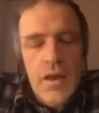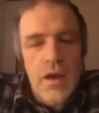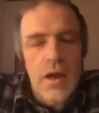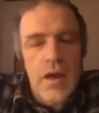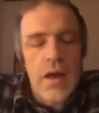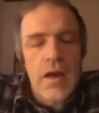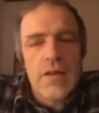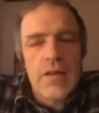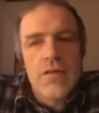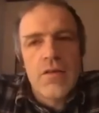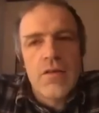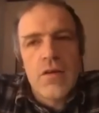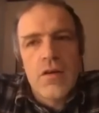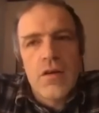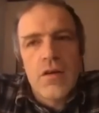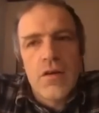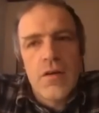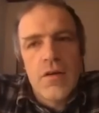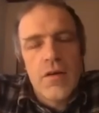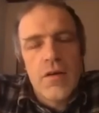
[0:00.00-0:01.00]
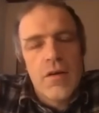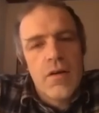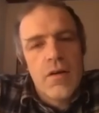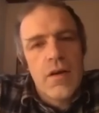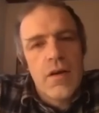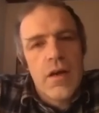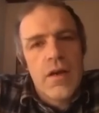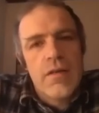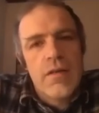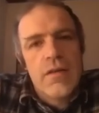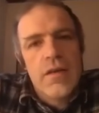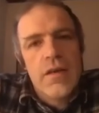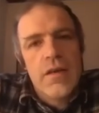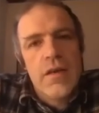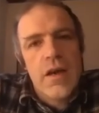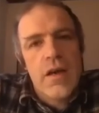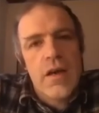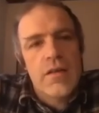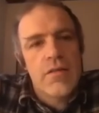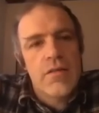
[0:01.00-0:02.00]
And he
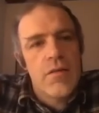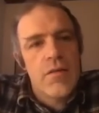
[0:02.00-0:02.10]
had